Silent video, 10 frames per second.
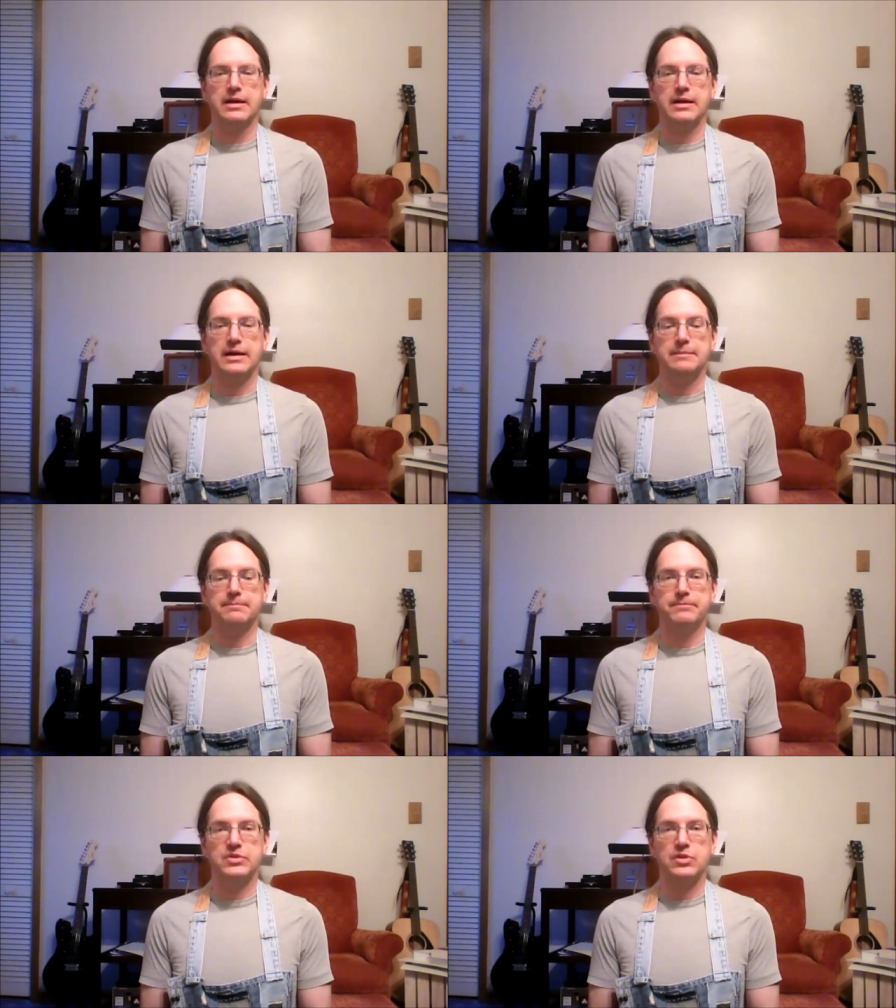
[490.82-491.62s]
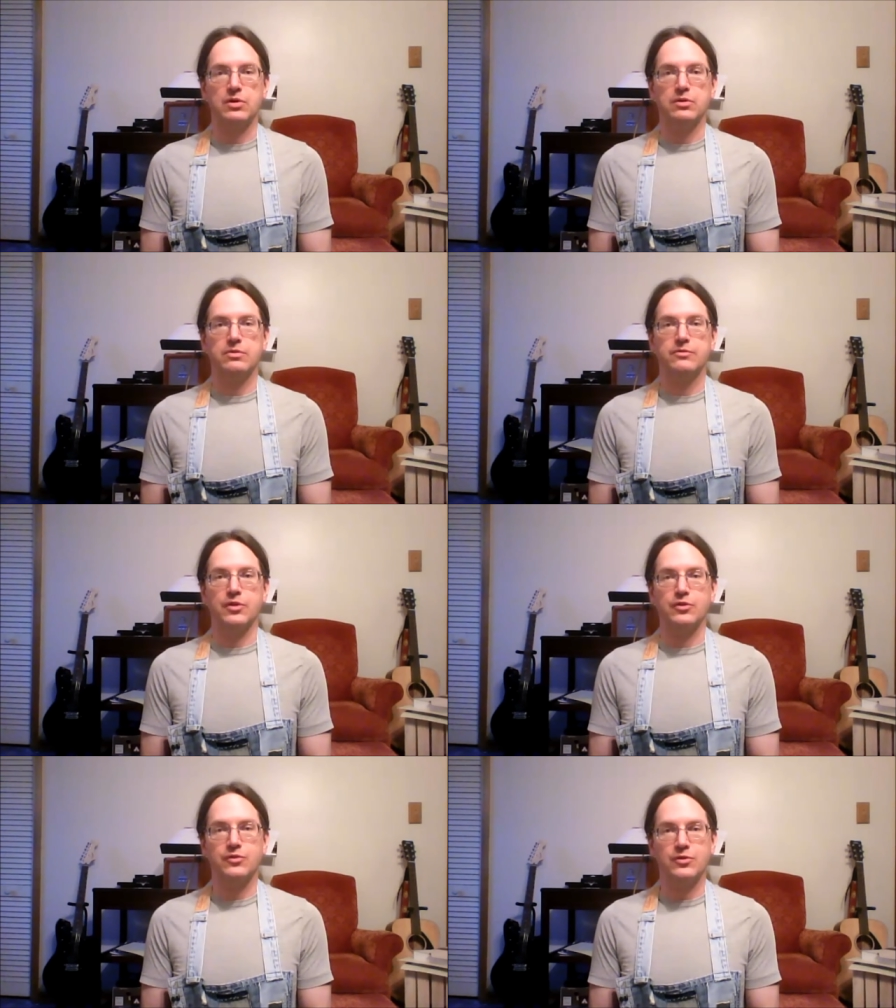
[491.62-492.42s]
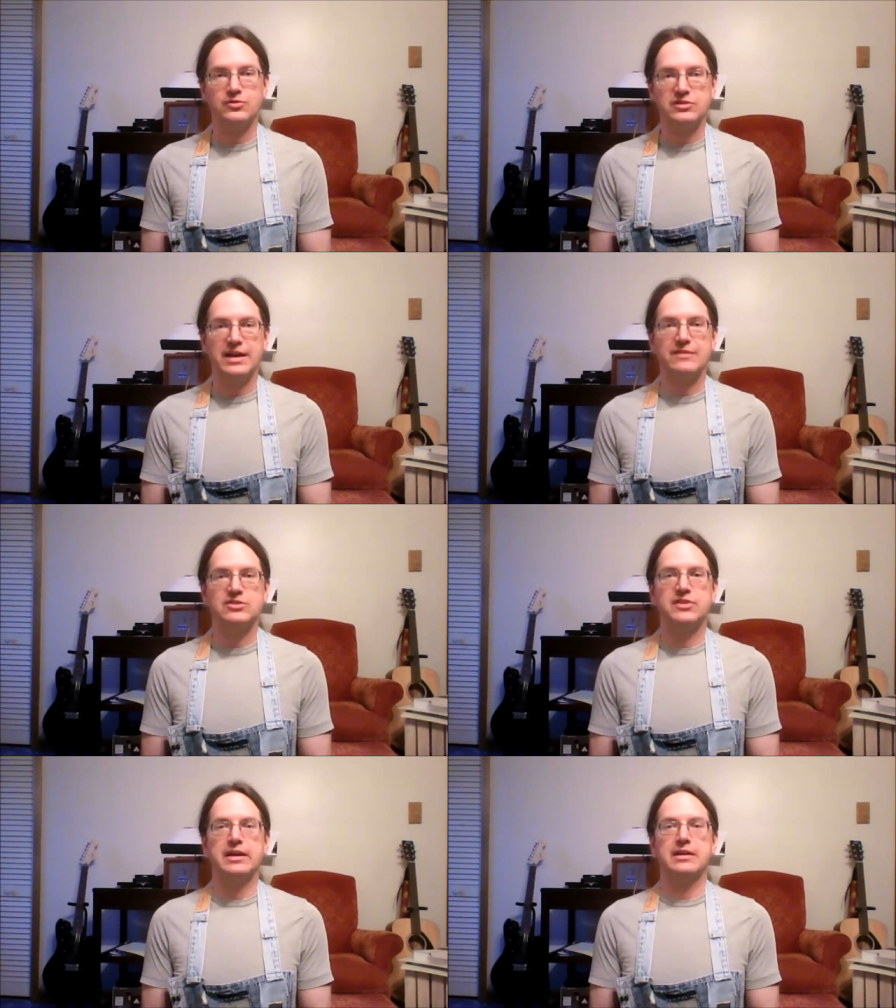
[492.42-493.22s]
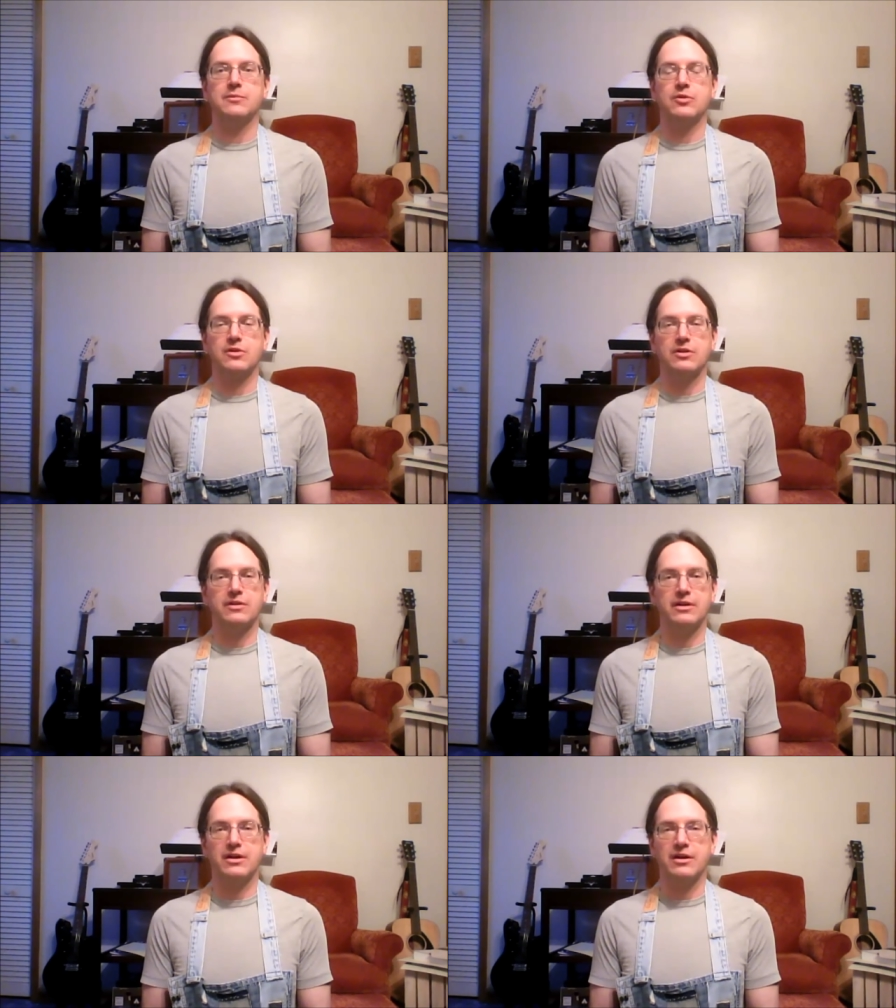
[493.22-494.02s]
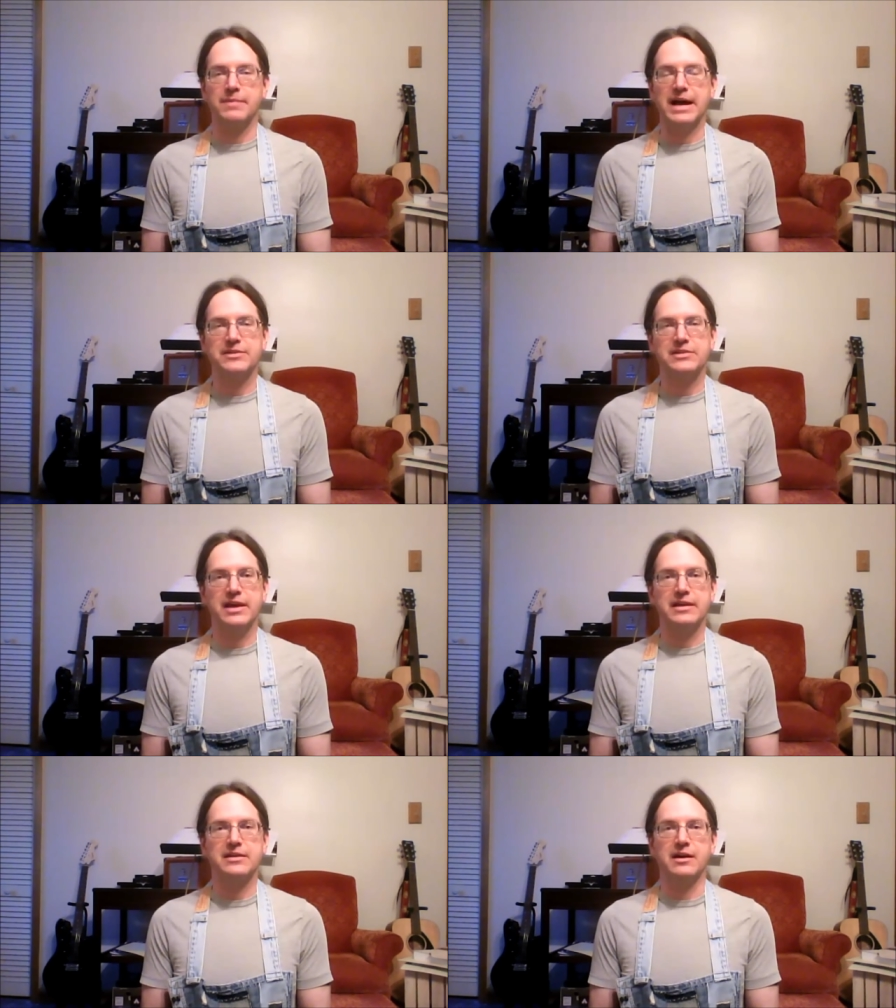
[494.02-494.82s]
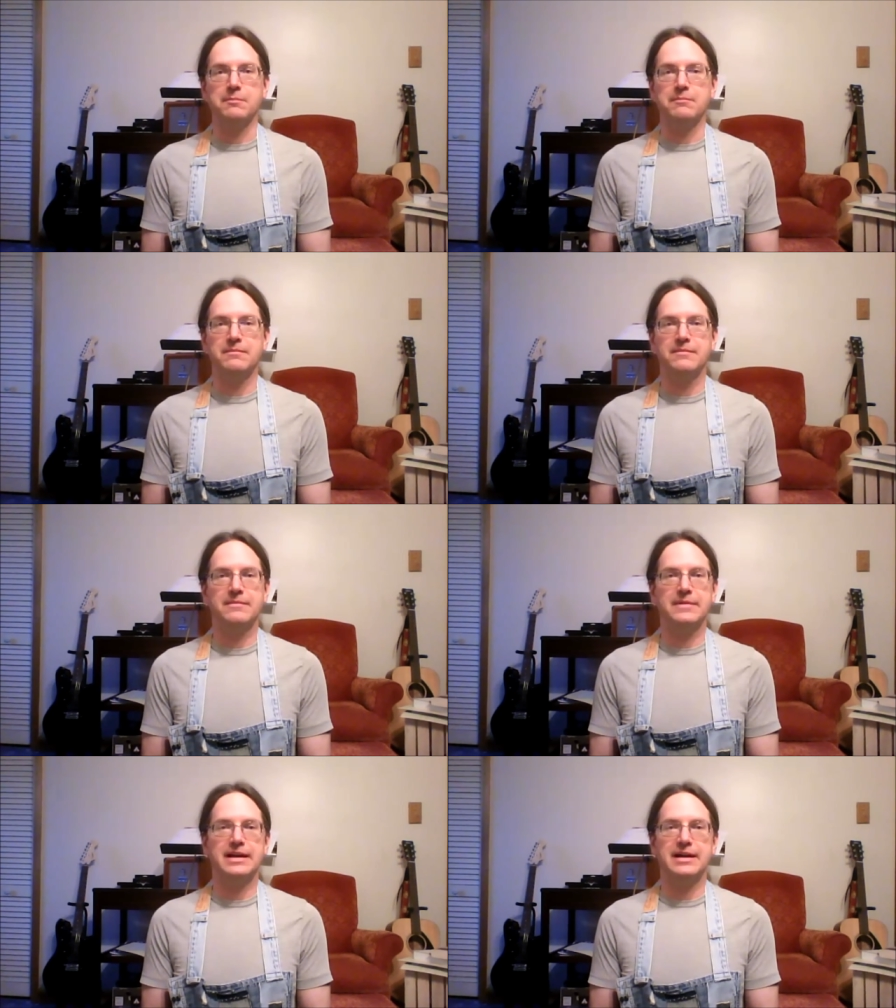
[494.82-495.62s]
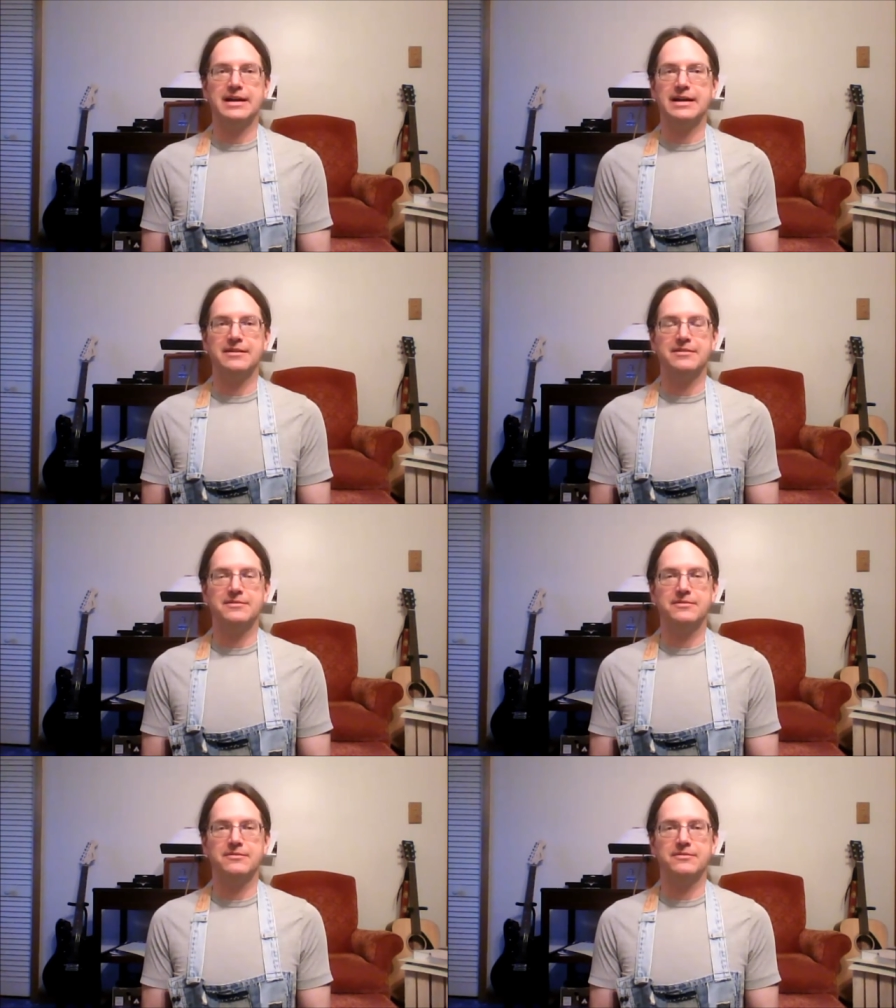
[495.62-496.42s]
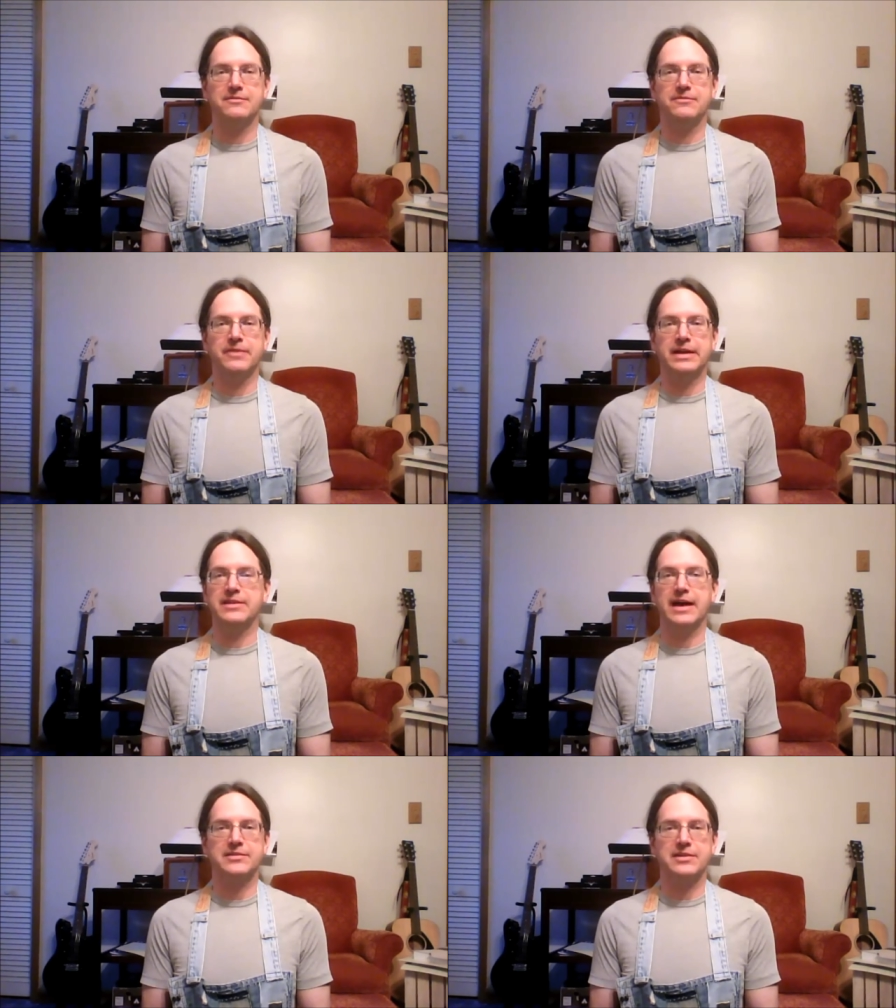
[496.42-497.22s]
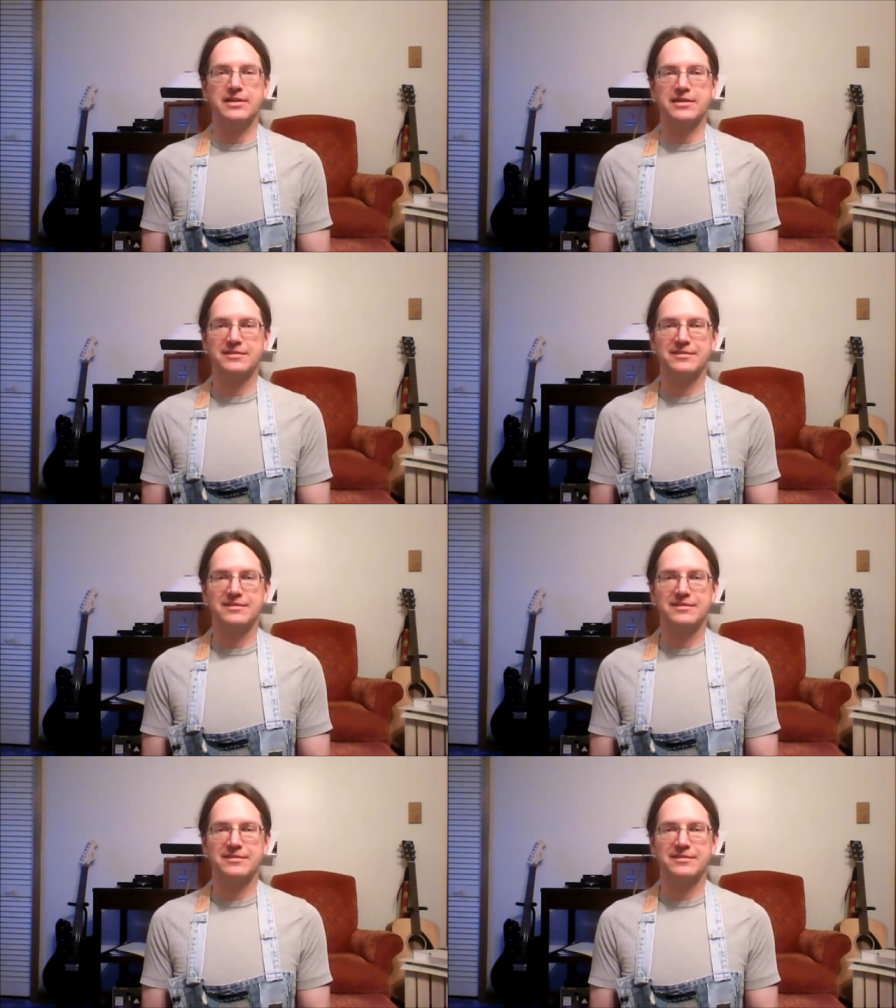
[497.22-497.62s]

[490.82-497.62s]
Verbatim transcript: Um, so for those of you who have just taken them or are about to take, um, uh, fantastic.